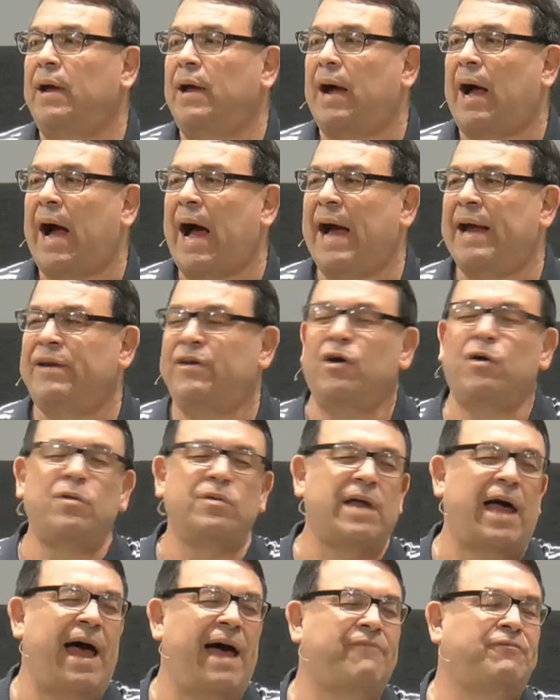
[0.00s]
I don't
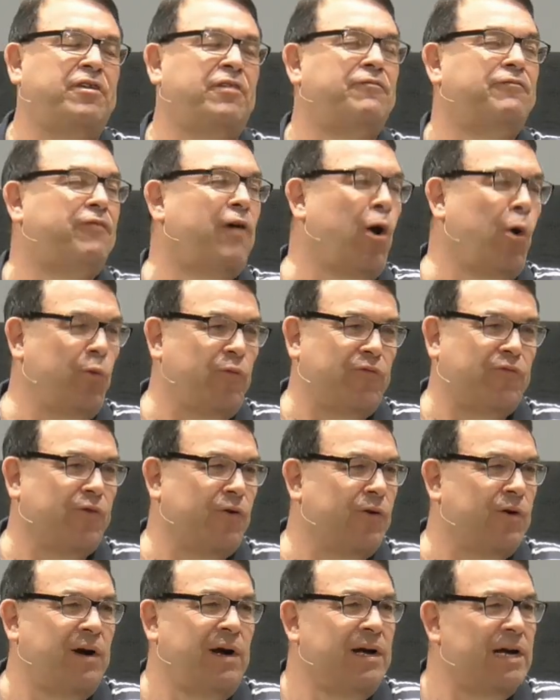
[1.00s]
have to vote
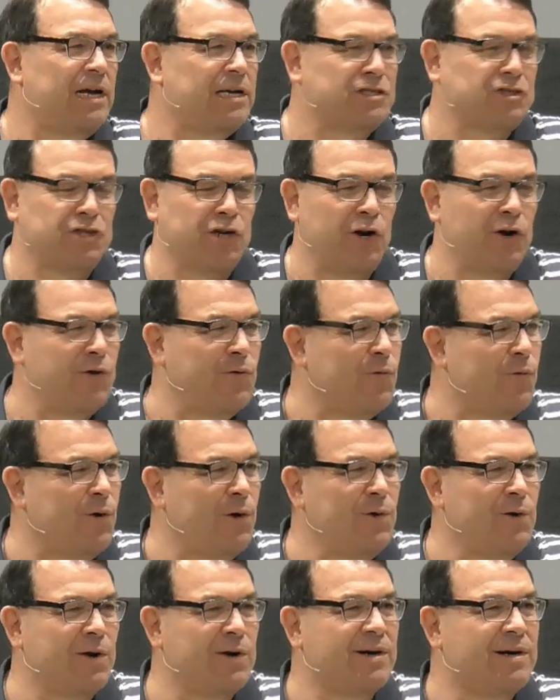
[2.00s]
for a certain
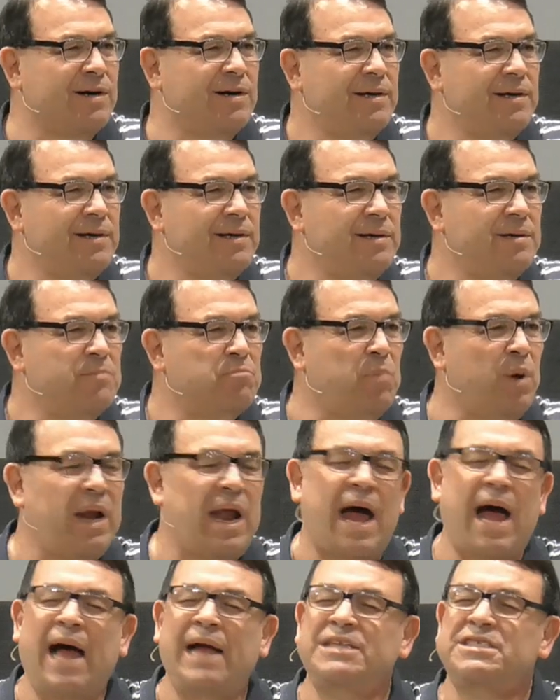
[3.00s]
ruler, but
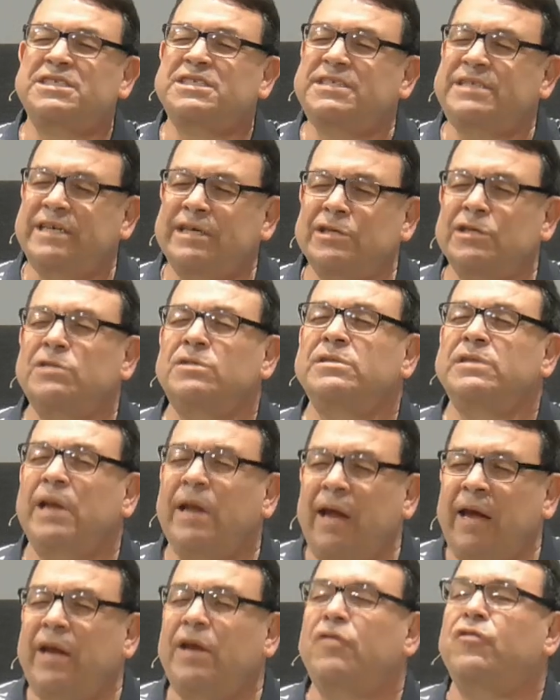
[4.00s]
I still
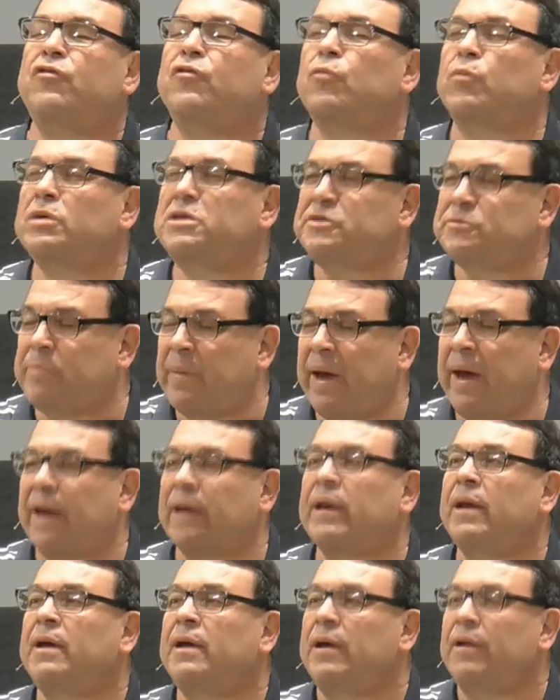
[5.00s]
need to respect
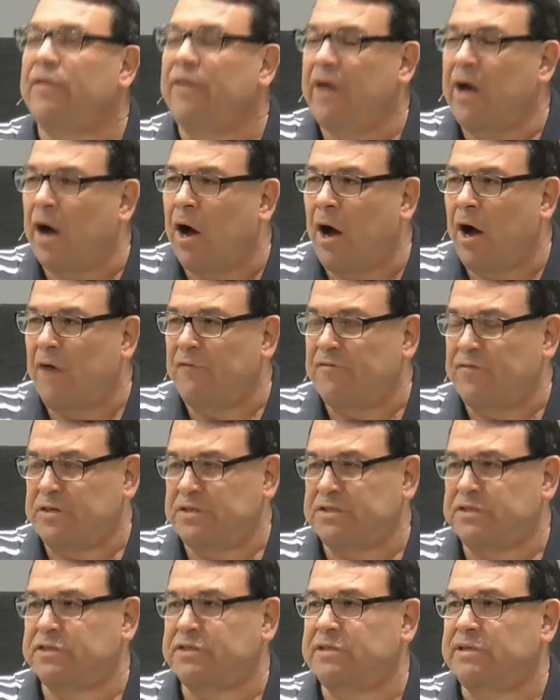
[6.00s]
the
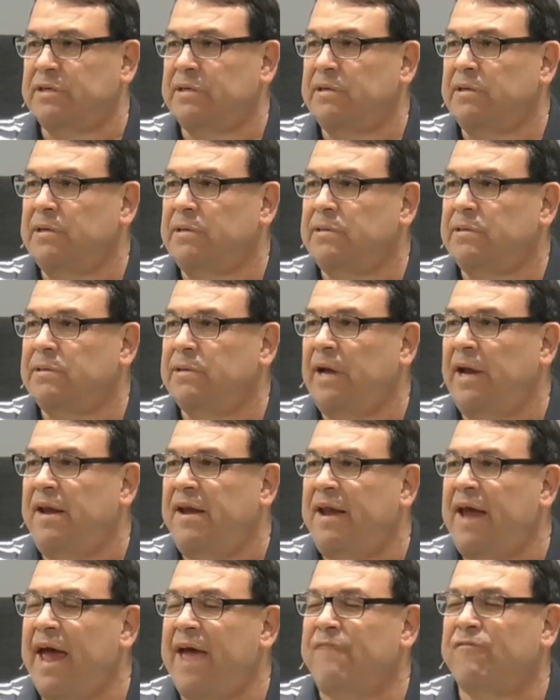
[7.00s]
office. And
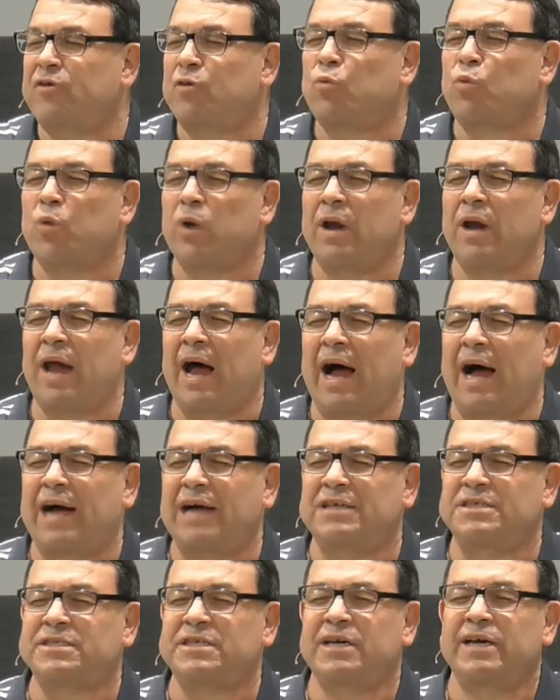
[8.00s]
David
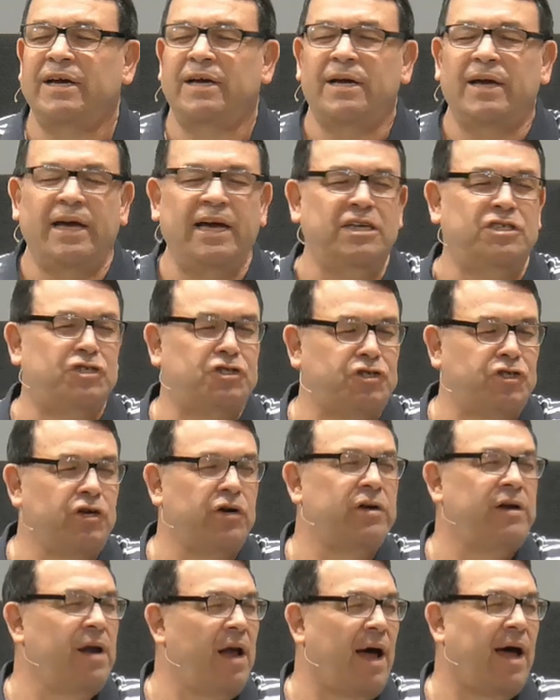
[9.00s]
realized he
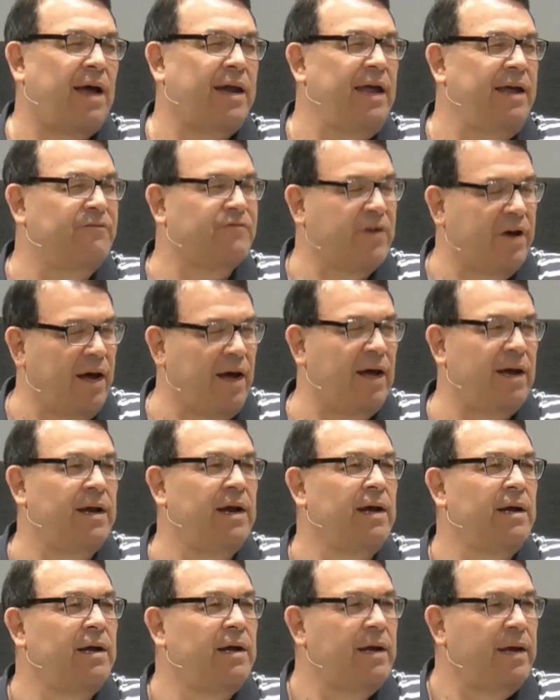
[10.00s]
should not have cut
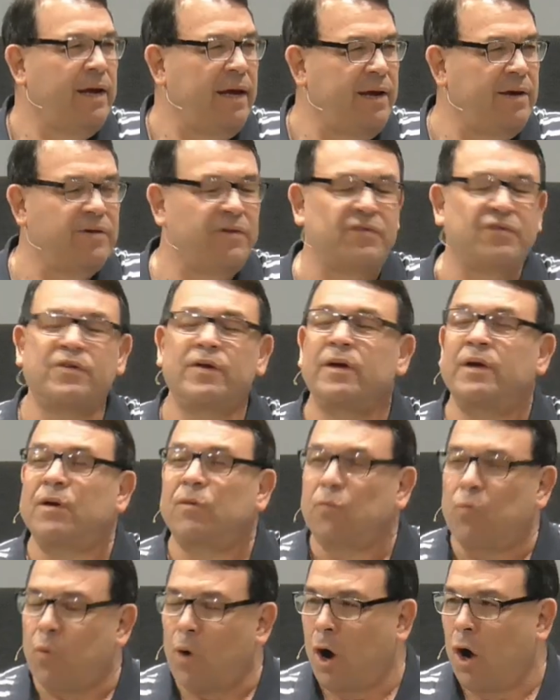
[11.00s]
his
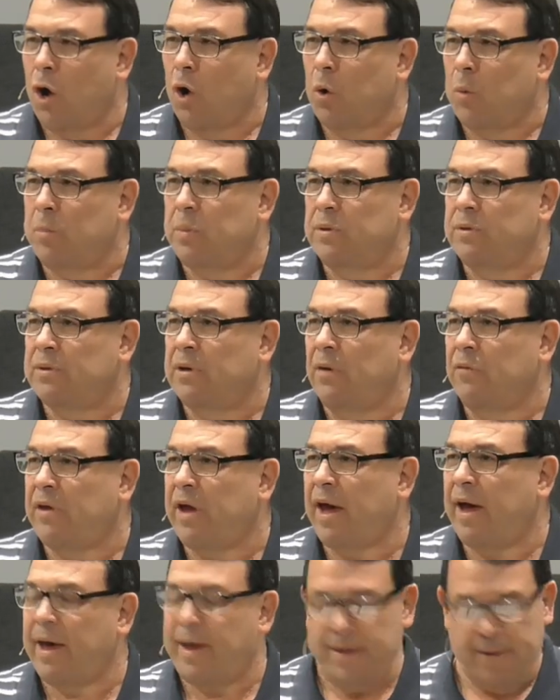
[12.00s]
robe,
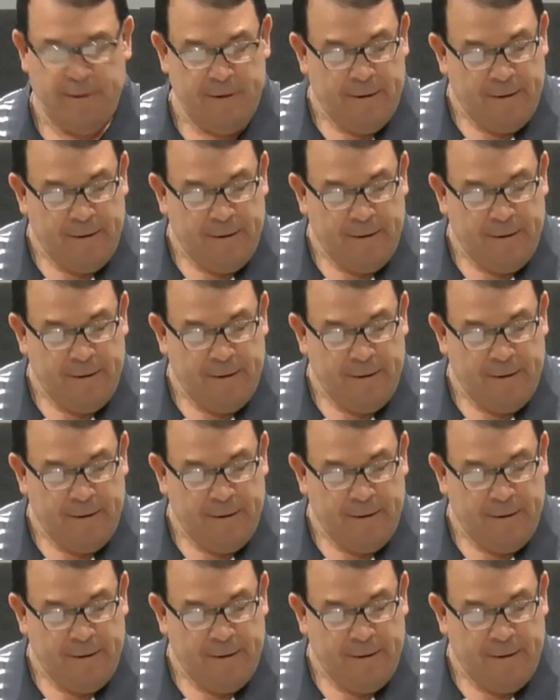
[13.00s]
okay?